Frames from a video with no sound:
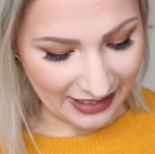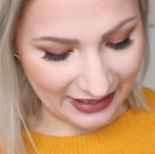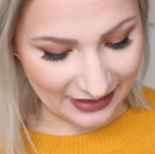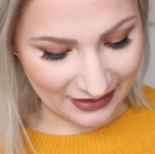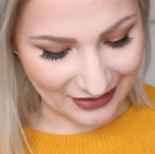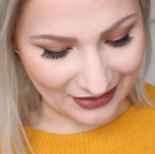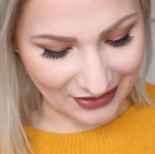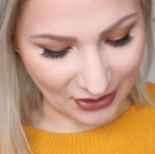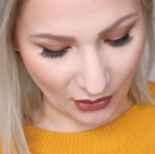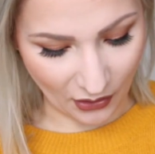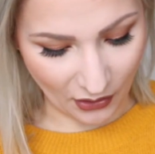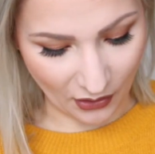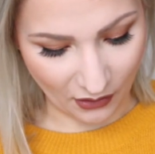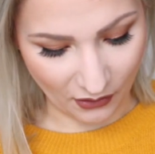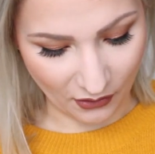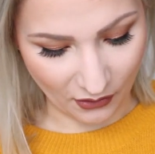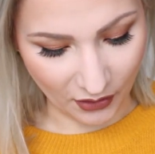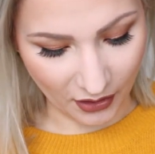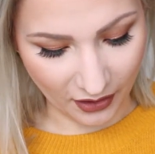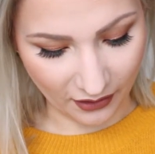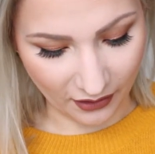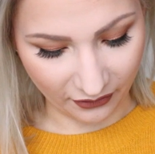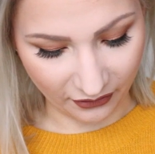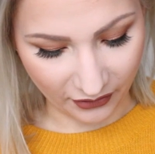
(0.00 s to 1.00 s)

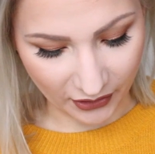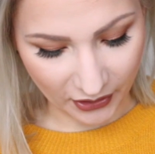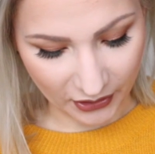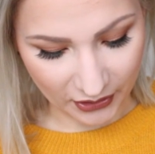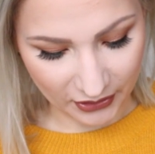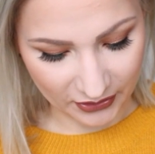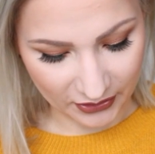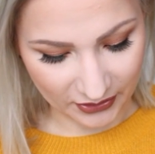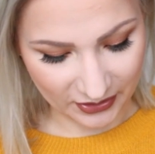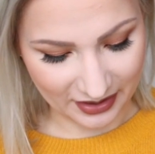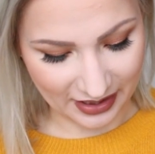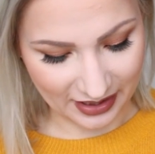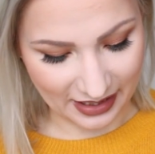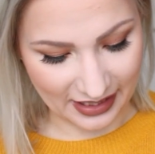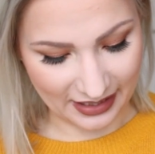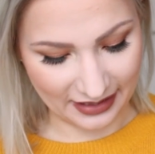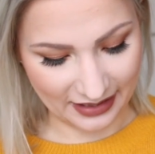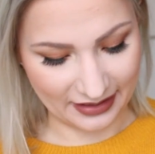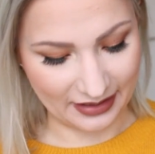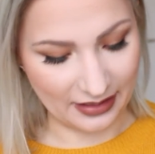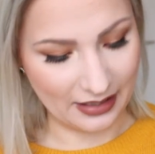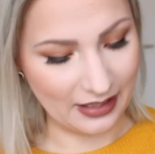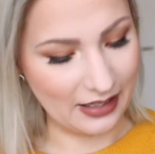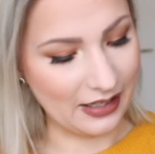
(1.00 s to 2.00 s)
So first
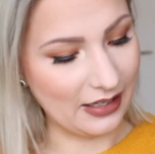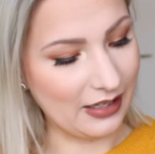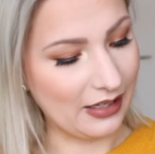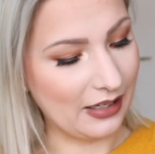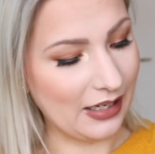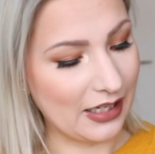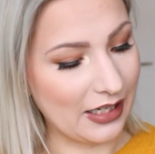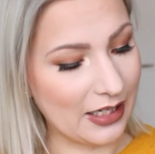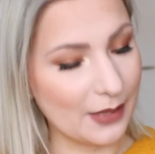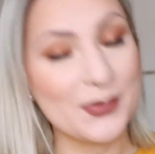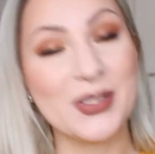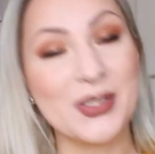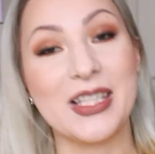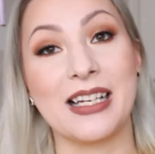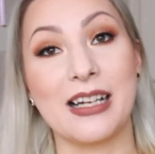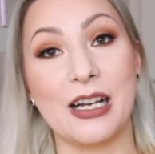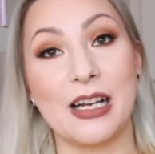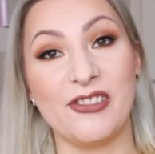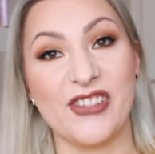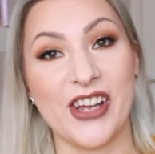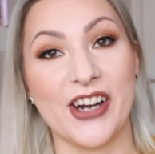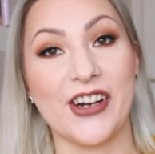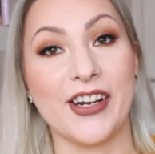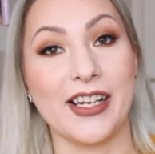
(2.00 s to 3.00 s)
is a lipstick
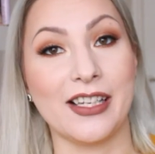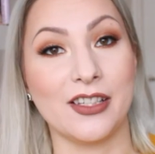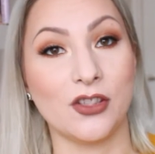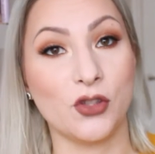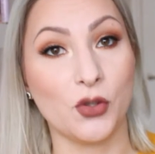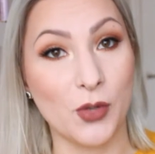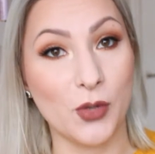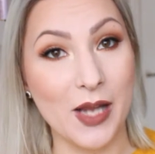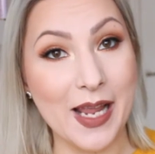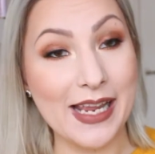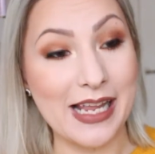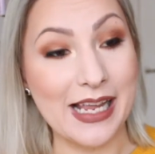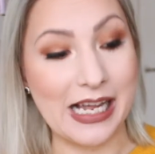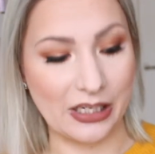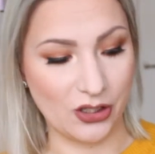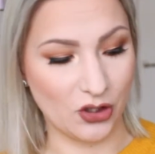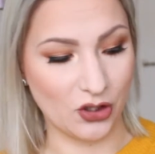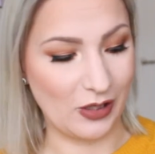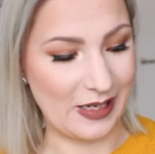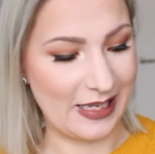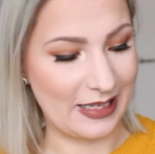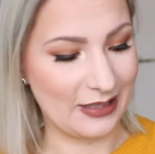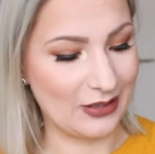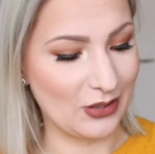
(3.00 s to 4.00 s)
I'm wearing today
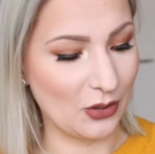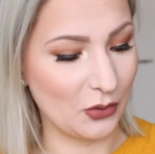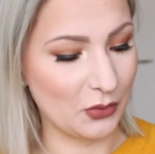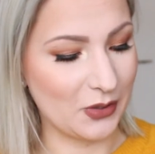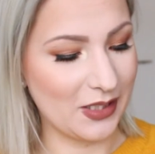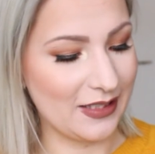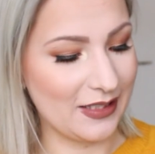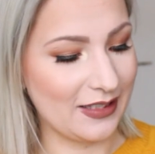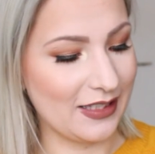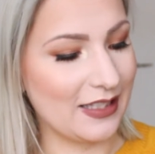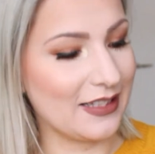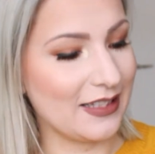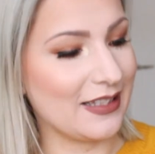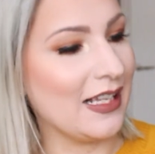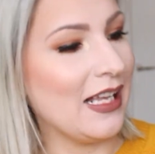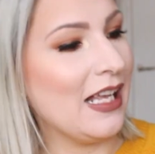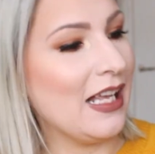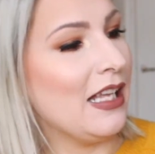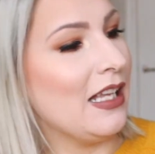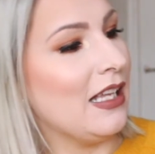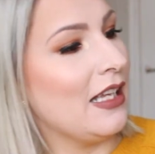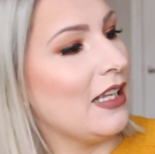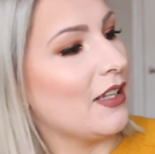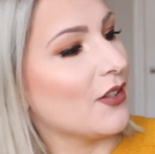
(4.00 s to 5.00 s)
actually. So this is
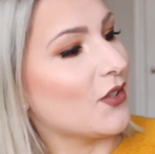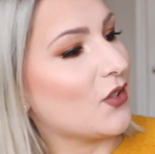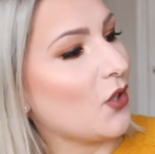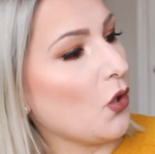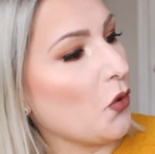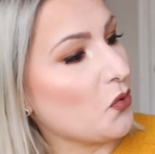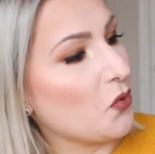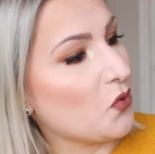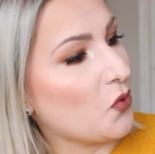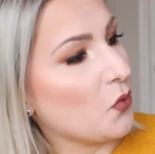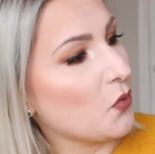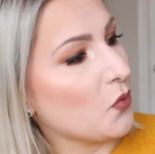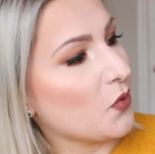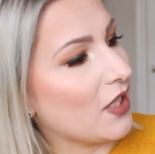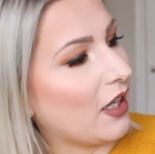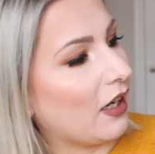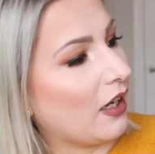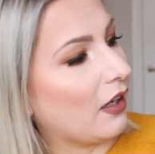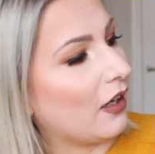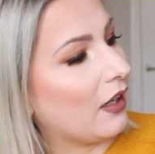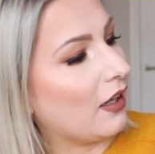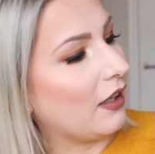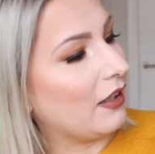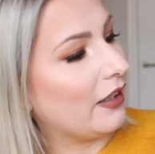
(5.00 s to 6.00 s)
So
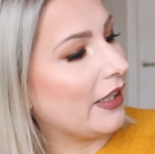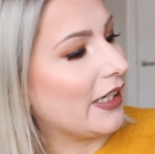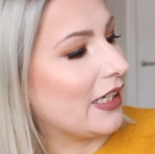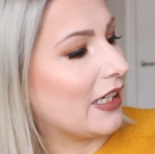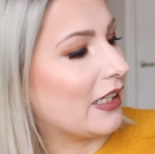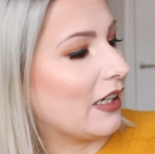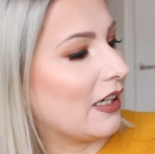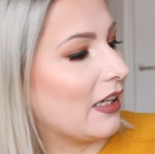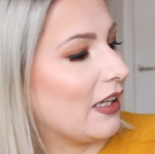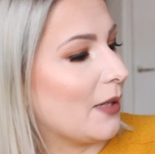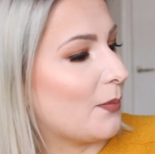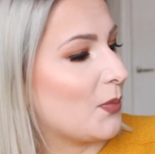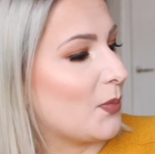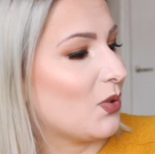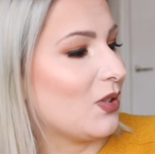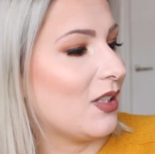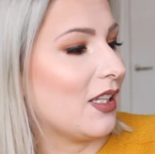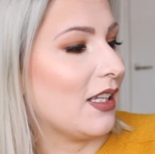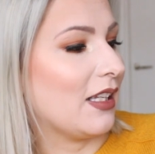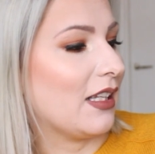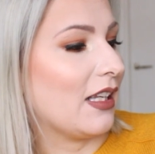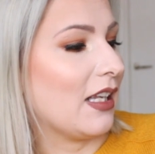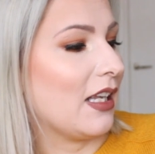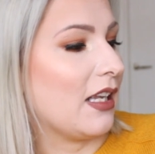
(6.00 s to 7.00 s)
Susan Liquid
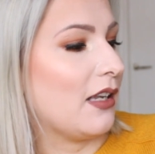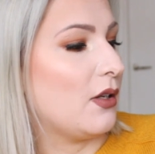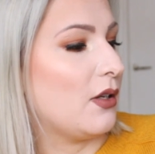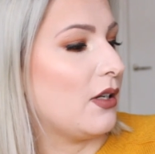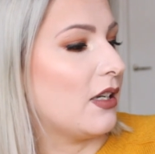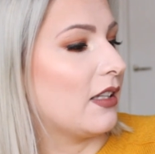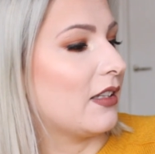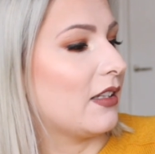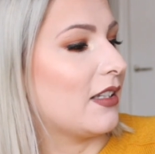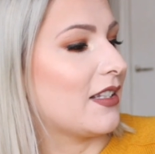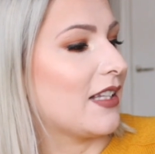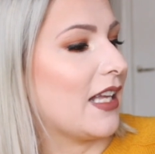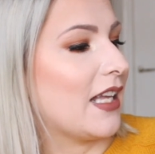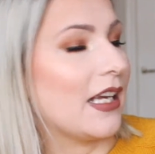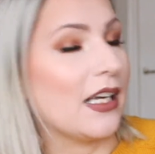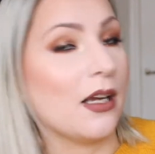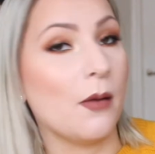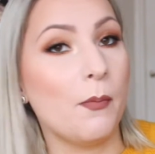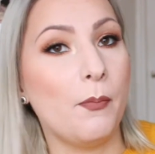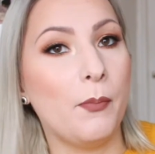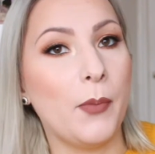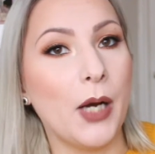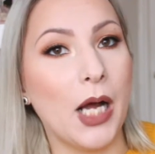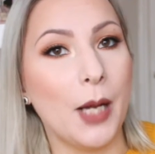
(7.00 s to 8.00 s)
Lipstick in the shade
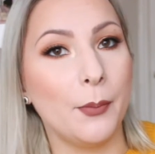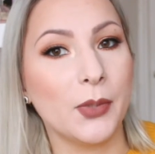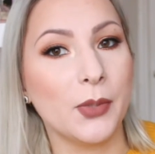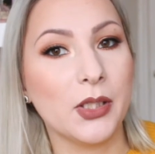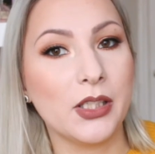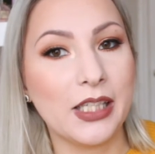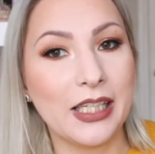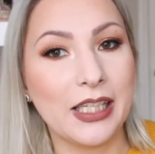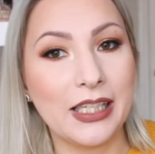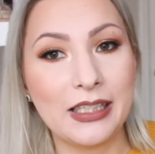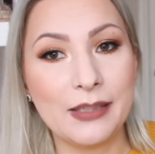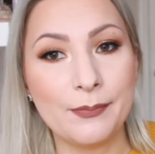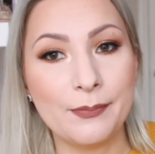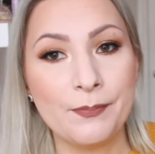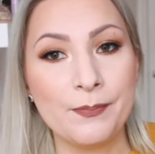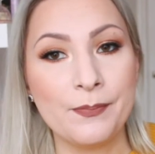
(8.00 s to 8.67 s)
Pumpkin.